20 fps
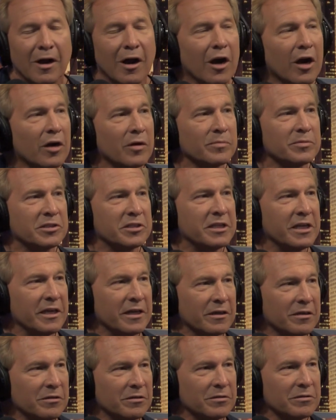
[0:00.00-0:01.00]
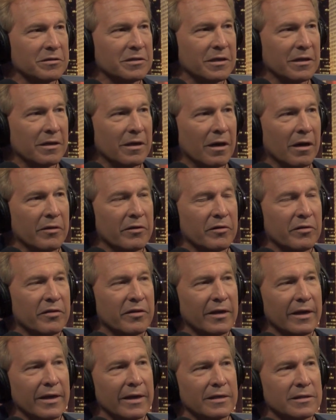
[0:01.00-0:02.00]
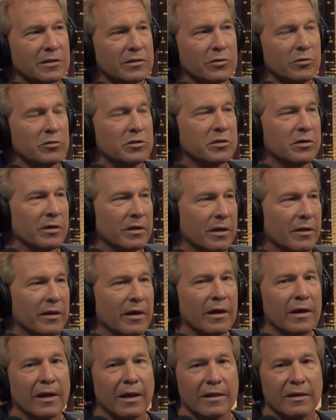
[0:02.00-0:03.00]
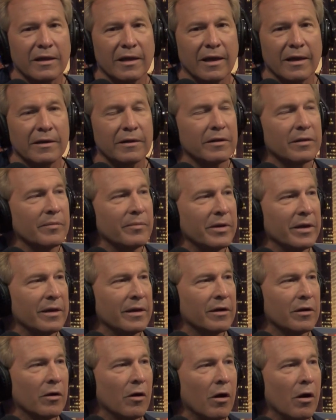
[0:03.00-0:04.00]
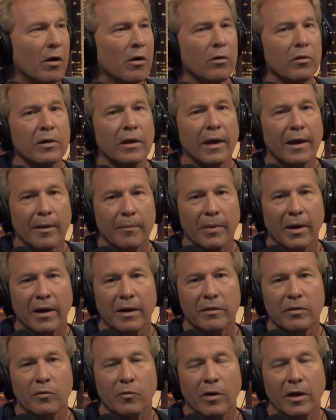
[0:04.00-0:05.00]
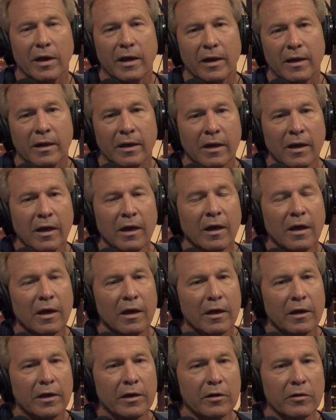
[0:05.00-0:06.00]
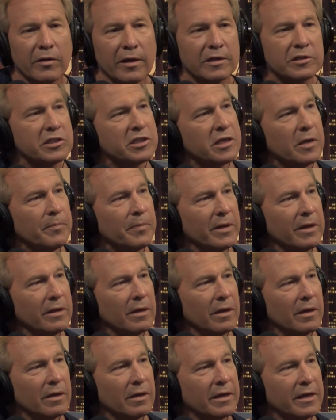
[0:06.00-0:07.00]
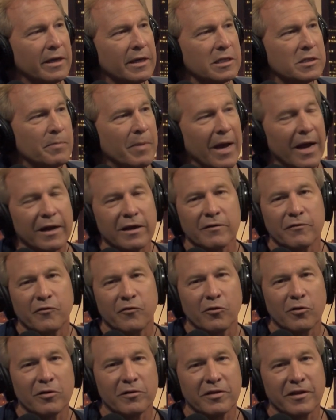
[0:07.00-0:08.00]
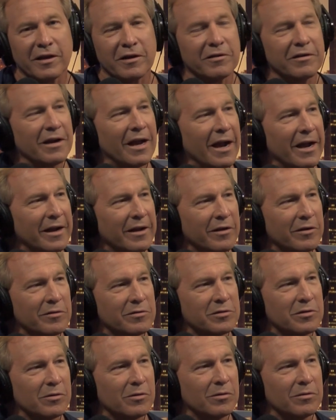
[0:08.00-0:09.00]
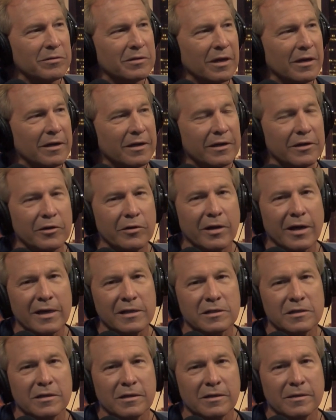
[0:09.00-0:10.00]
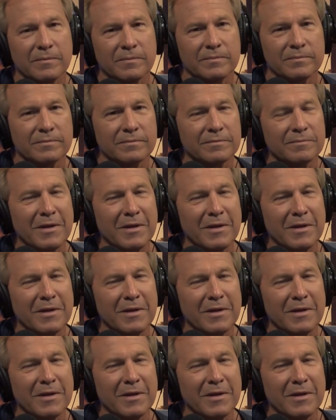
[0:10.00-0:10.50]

arms deals and other things, who's right. going to then at the end of the meeting go, oh, yeah, by the way, you know that shipping uh, kids back and forth that are nine years old? Uh, yeah. Could you guys um,